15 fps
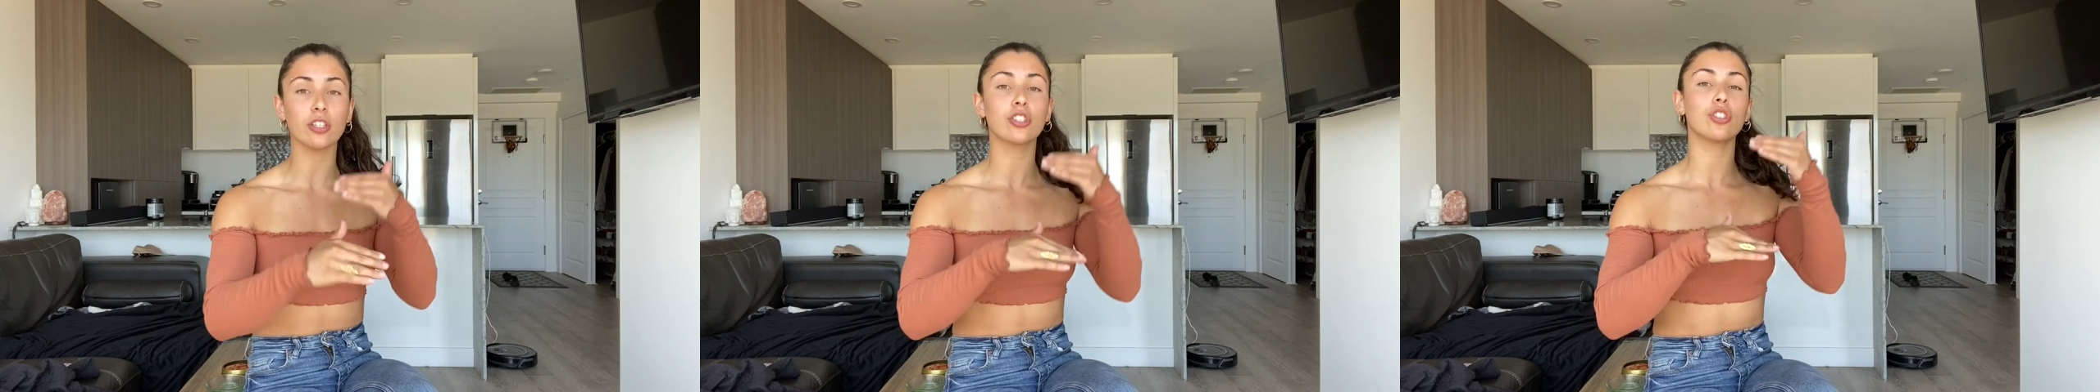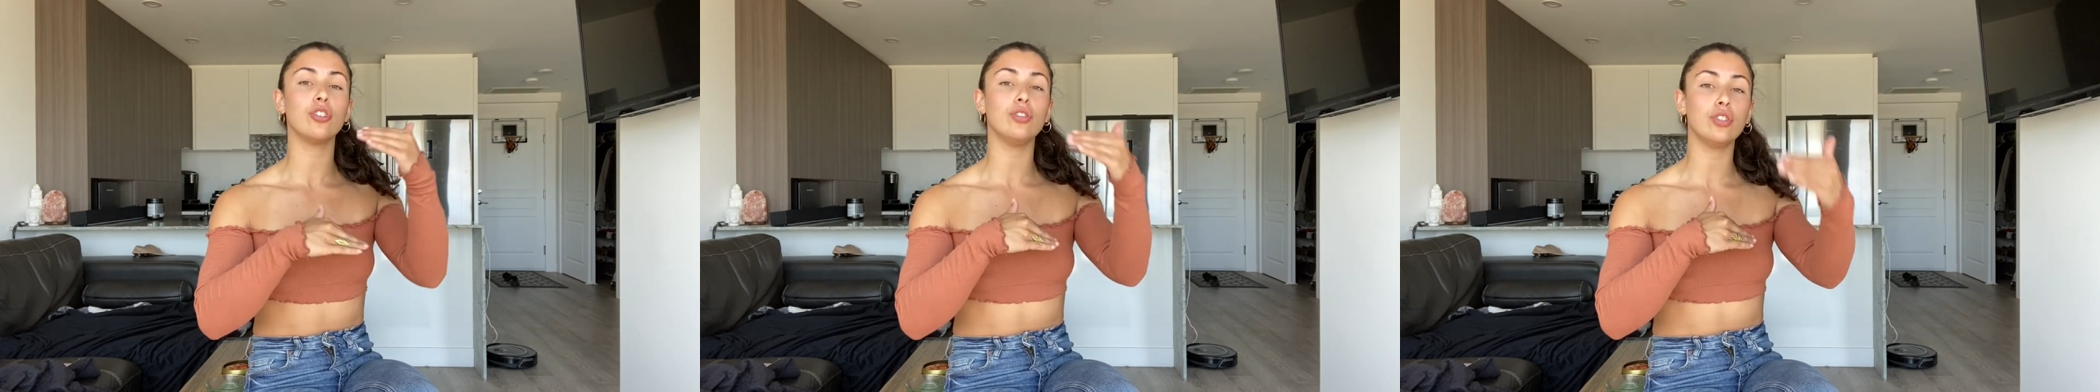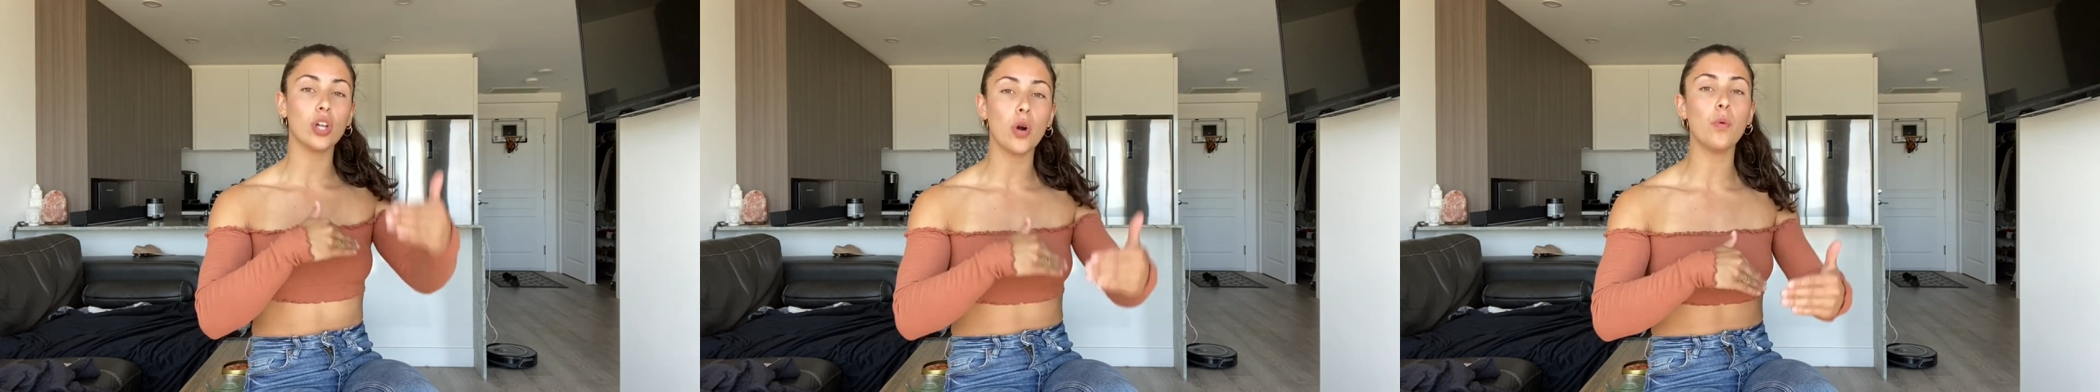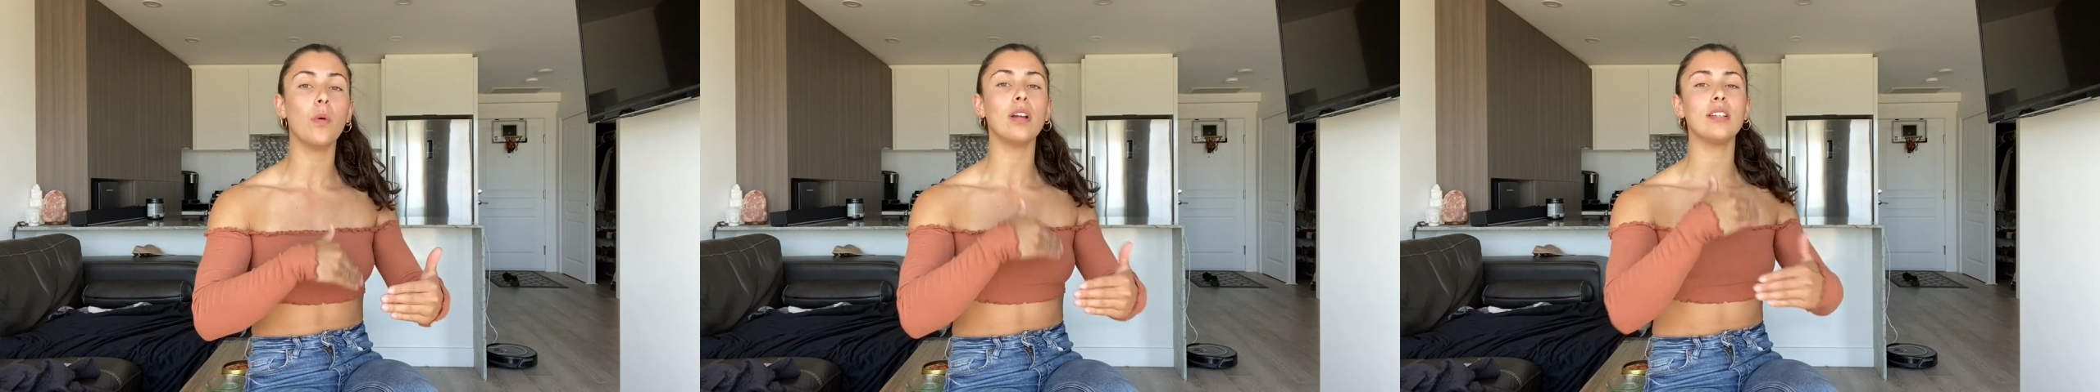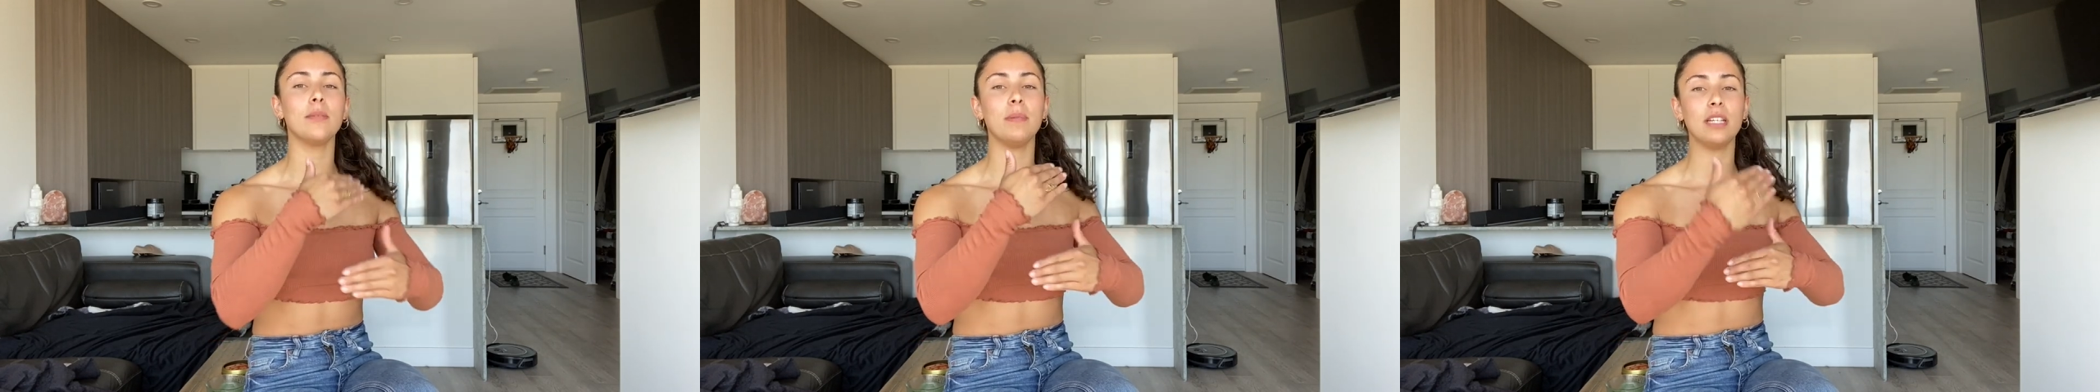So you don't
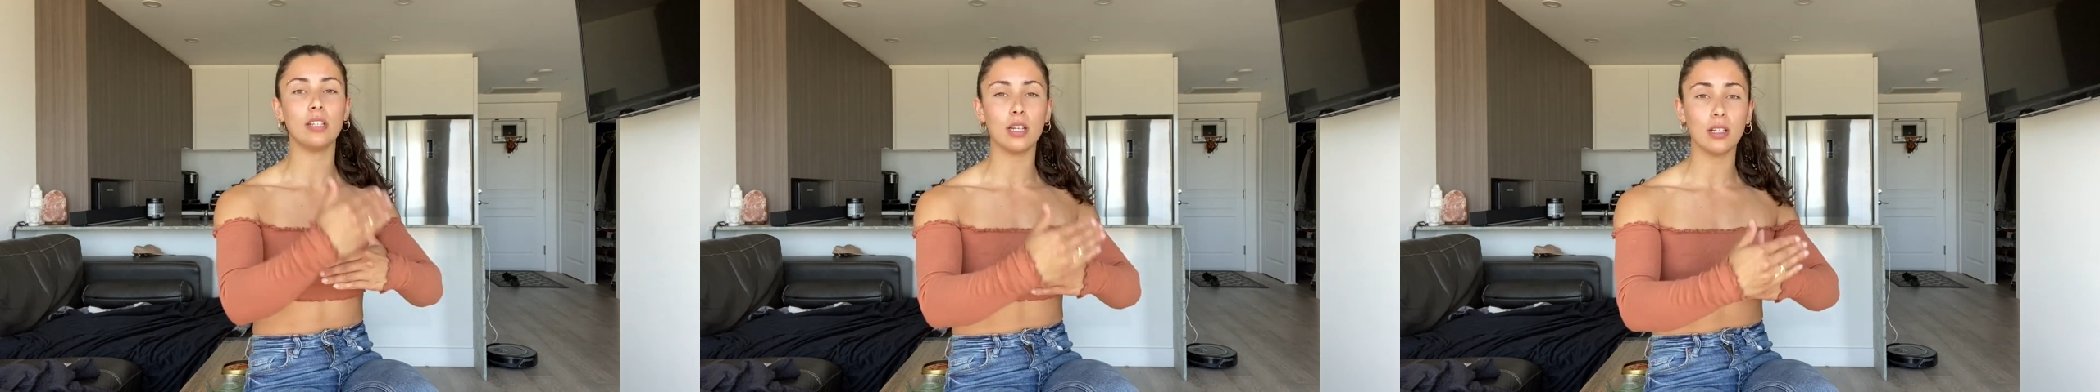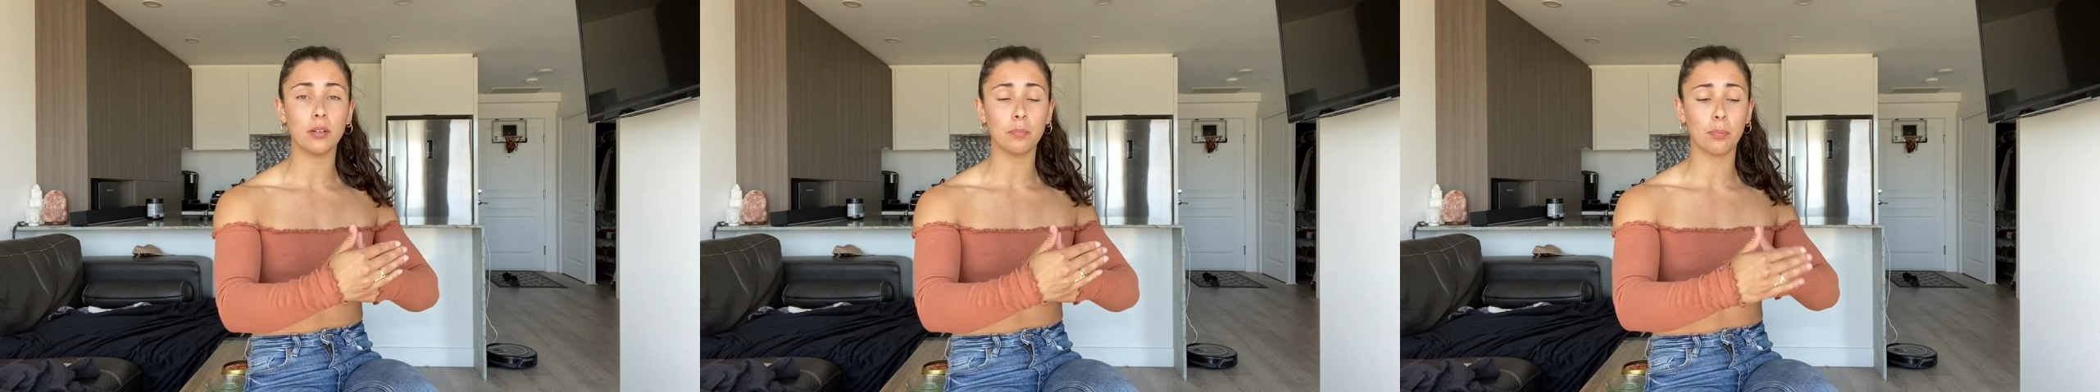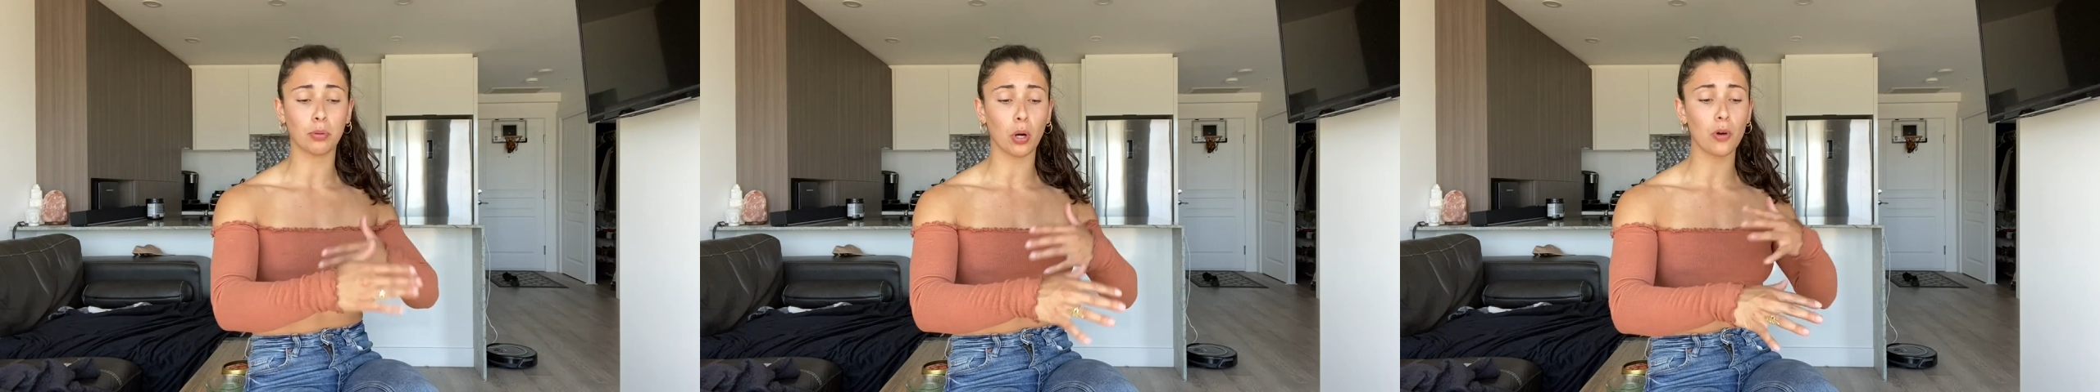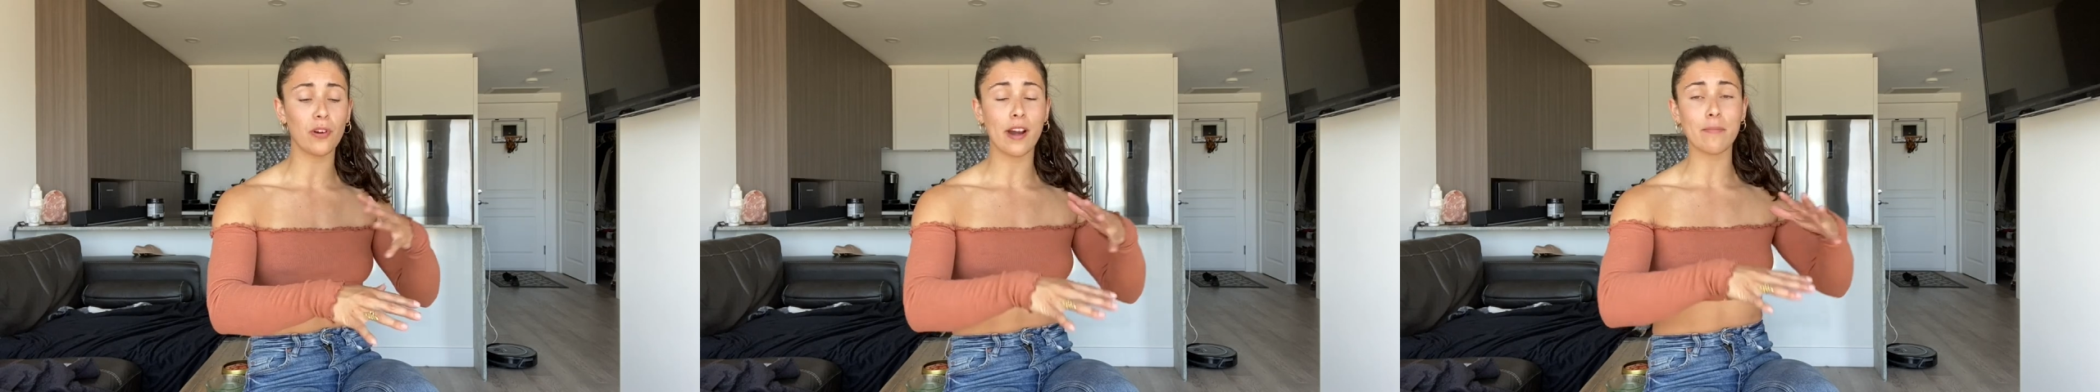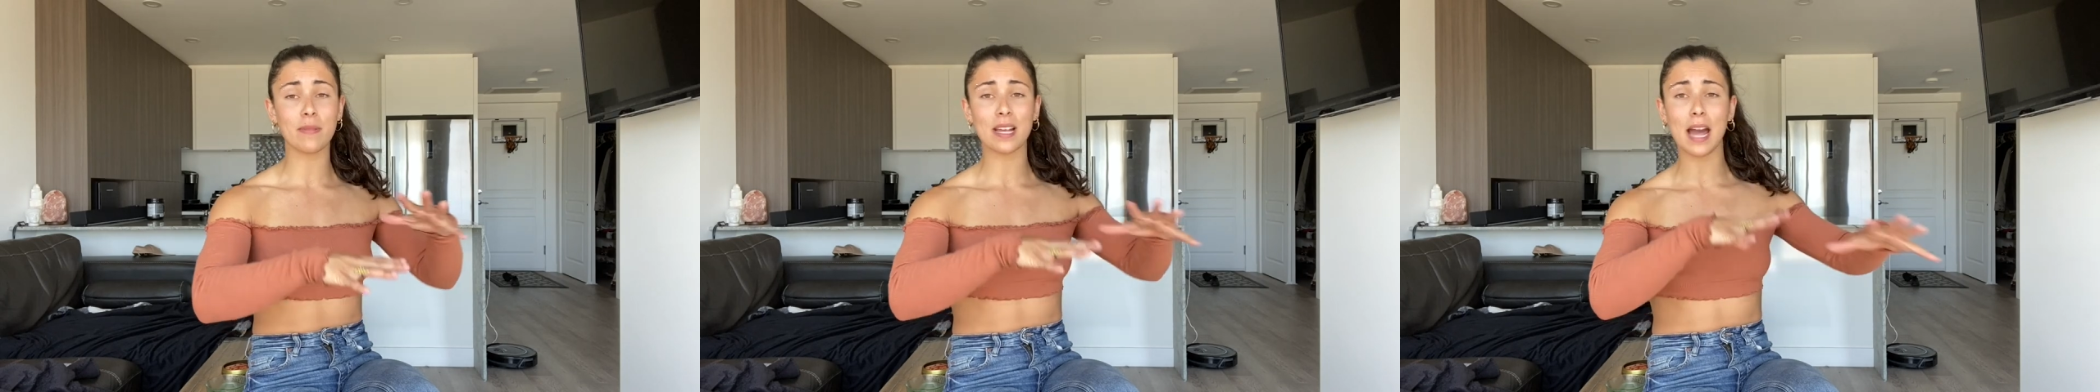want to be
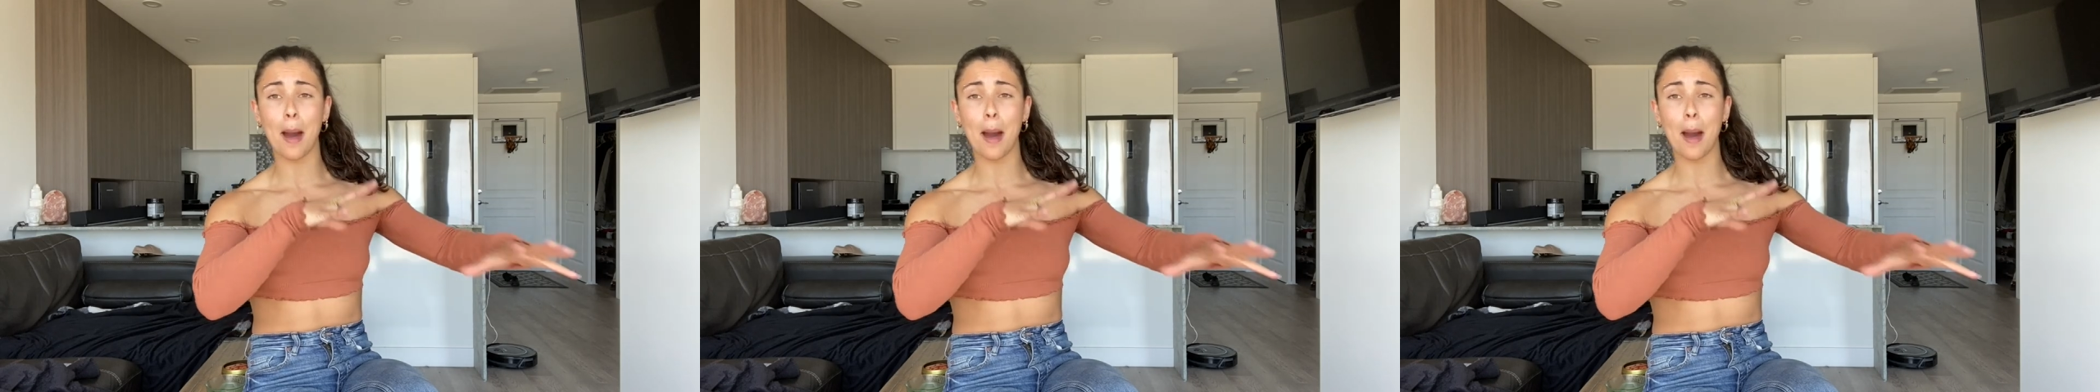programming